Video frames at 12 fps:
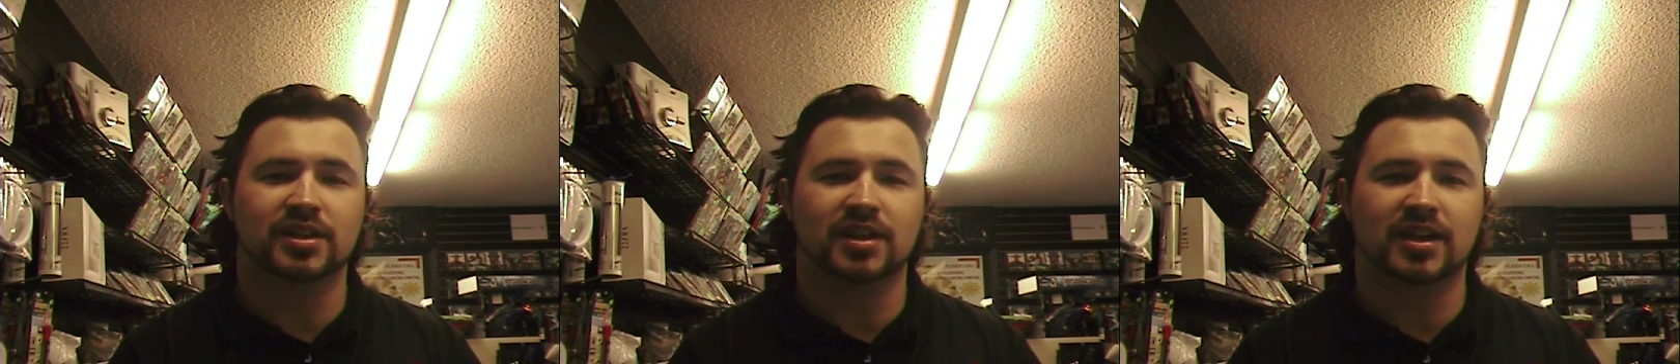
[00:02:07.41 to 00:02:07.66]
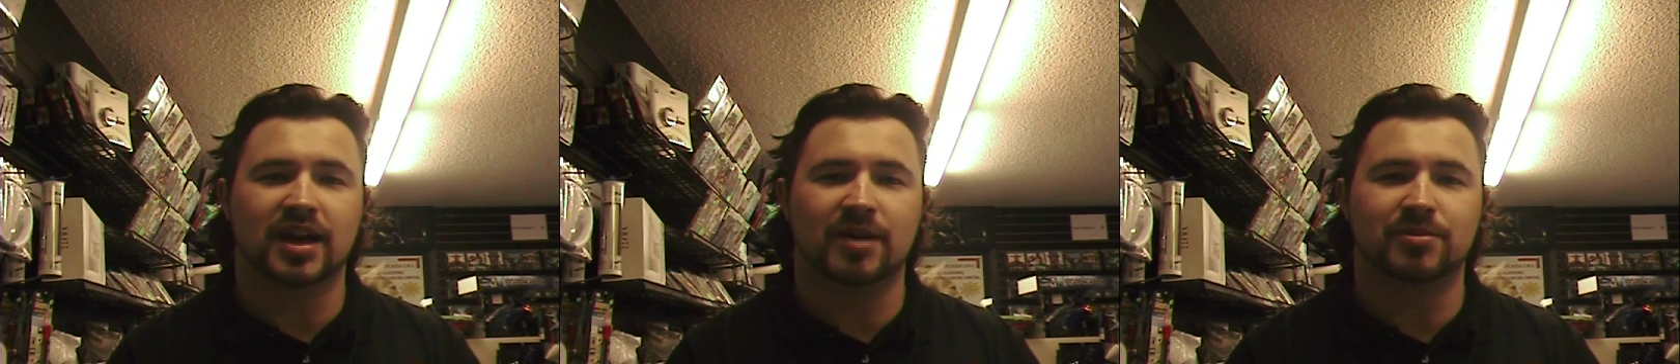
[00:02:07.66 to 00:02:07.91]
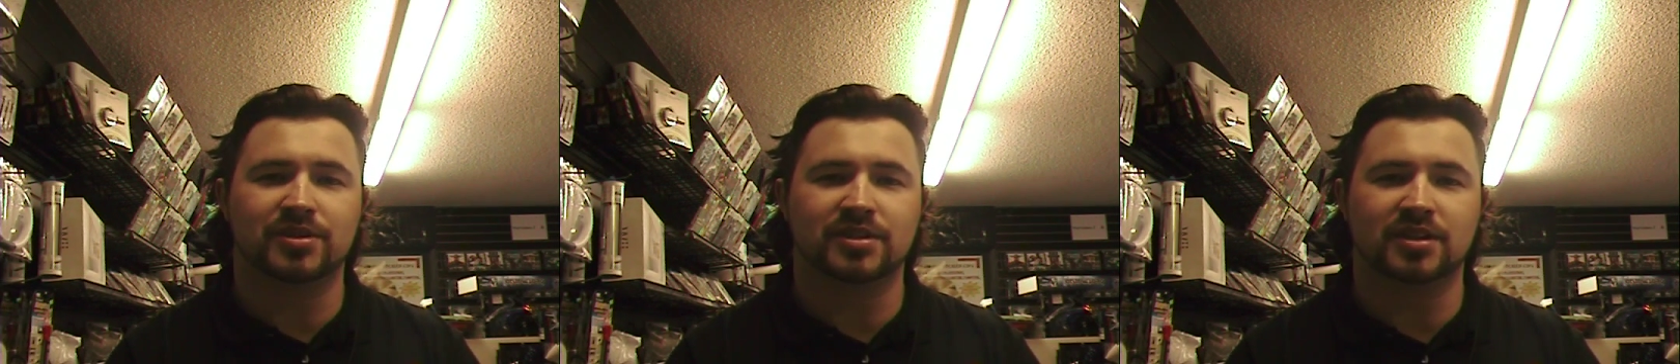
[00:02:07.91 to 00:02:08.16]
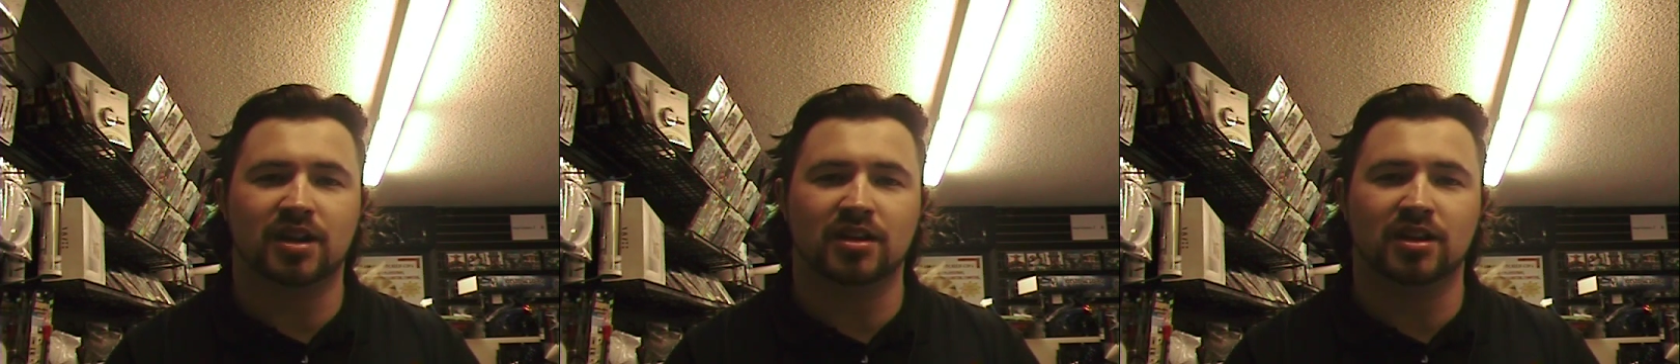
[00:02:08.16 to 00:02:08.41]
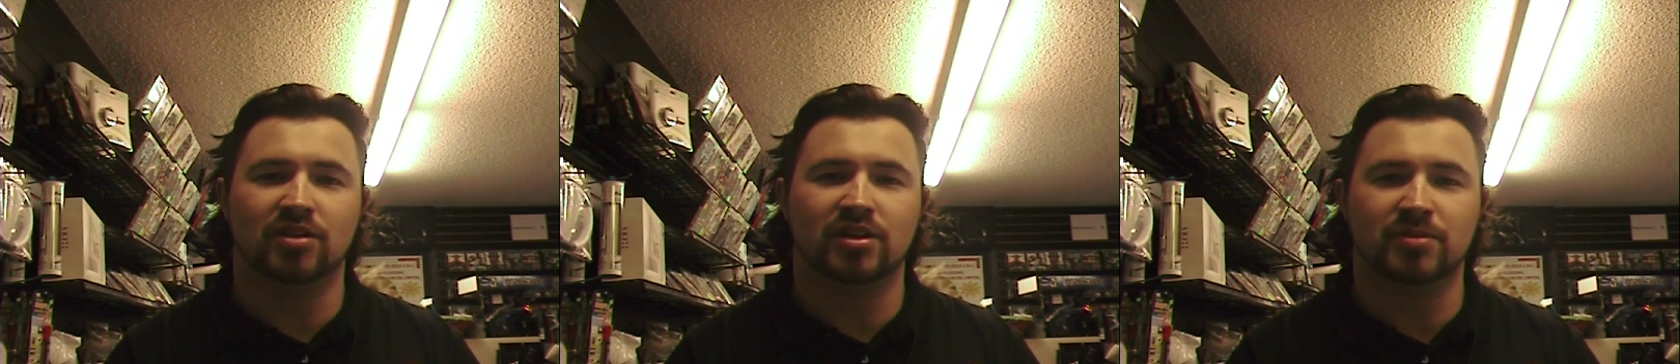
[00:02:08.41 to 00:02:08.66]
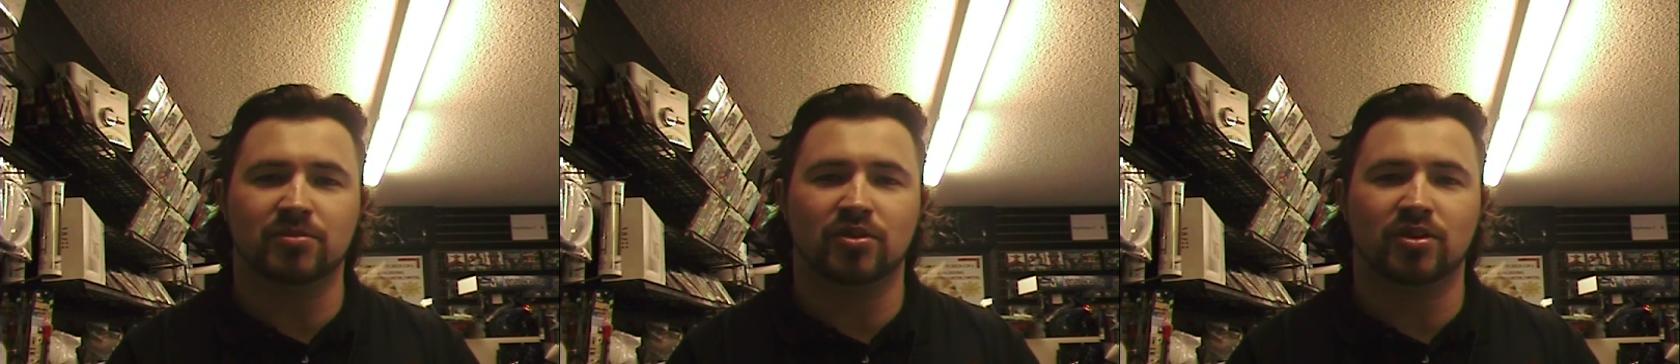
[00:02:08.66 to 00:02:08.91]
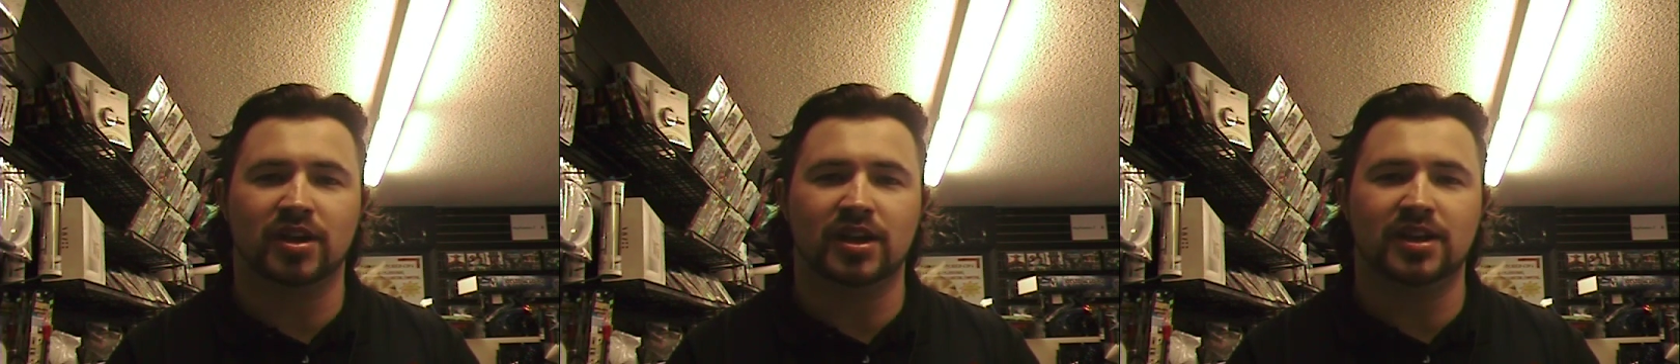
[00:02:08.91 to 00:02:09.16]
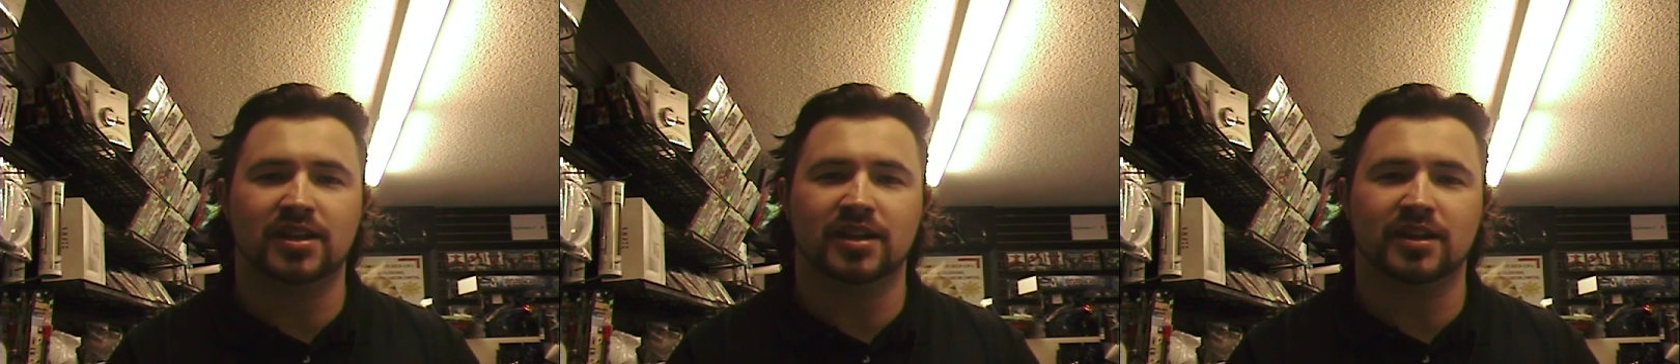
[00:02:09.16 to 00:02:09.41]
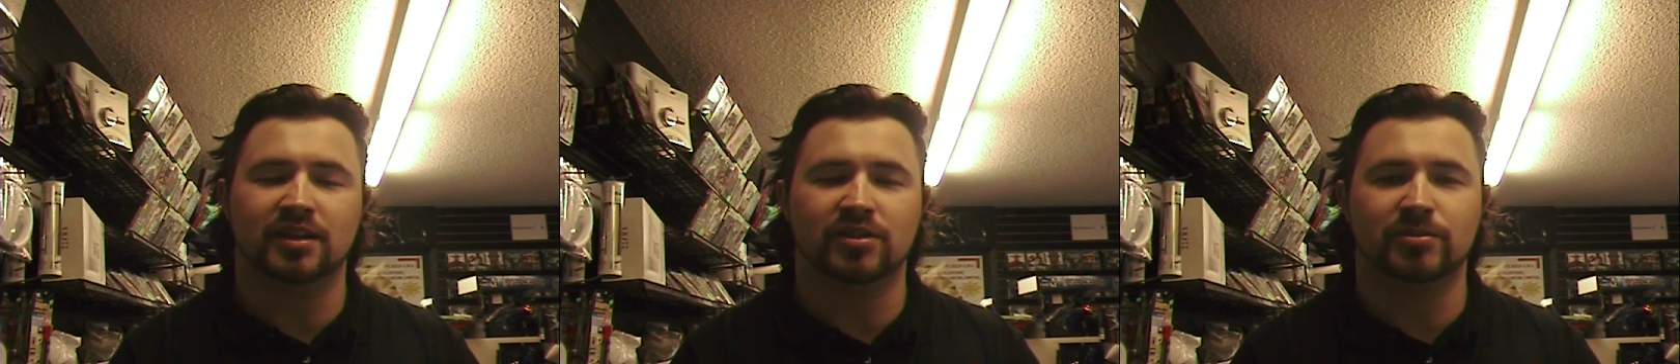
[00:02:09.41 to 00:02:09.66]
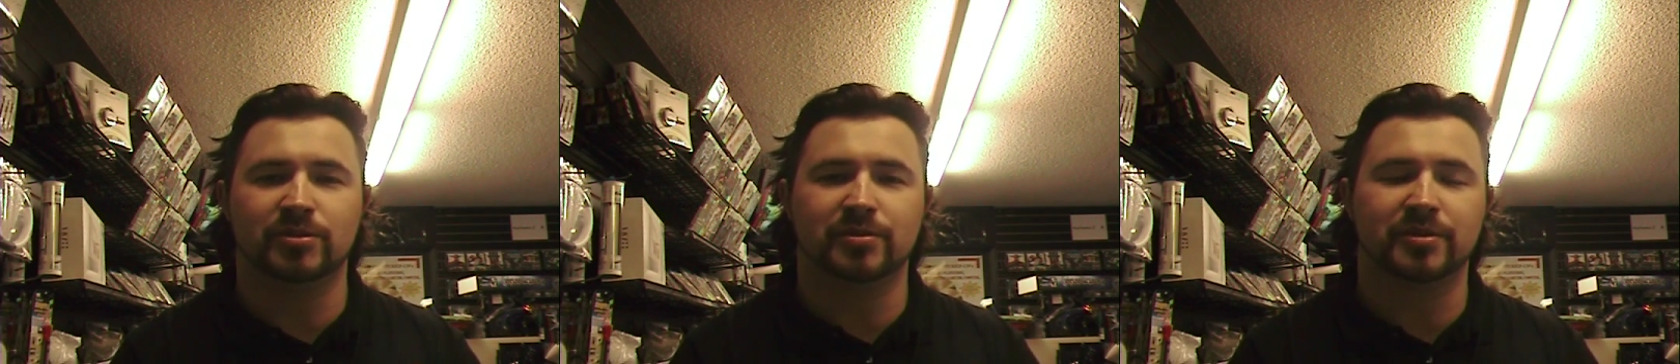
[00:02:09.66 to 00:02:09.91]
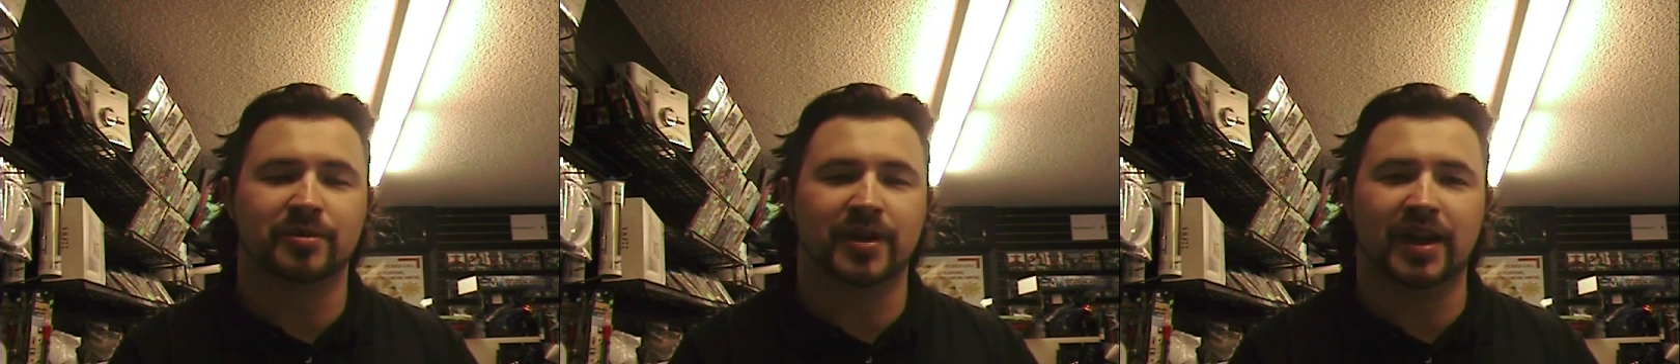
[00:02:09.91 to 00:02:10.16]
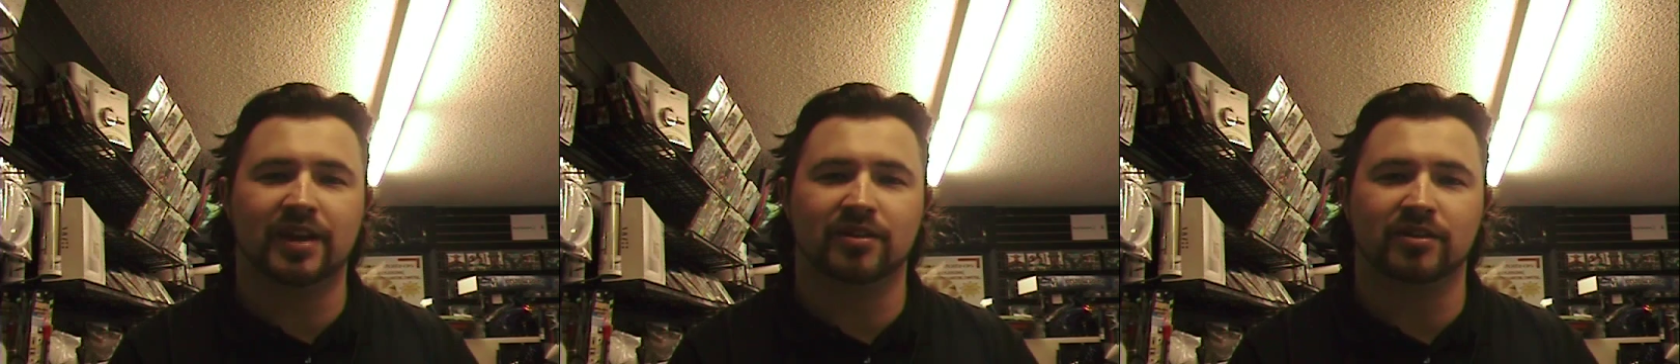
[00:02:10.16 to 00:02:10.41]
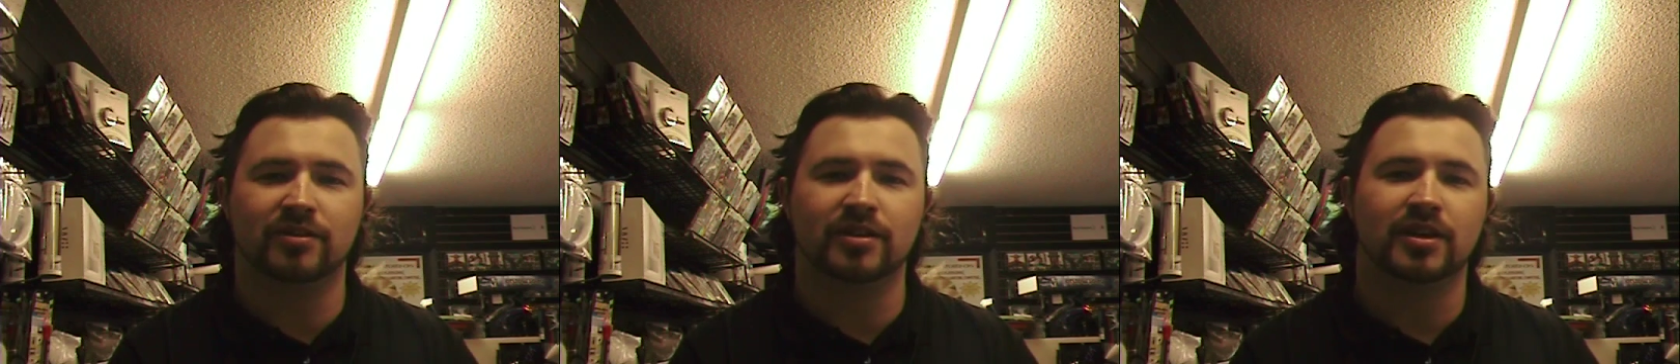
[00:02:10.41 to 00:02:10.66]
the copper is unloading more heat than the aluminum can handle,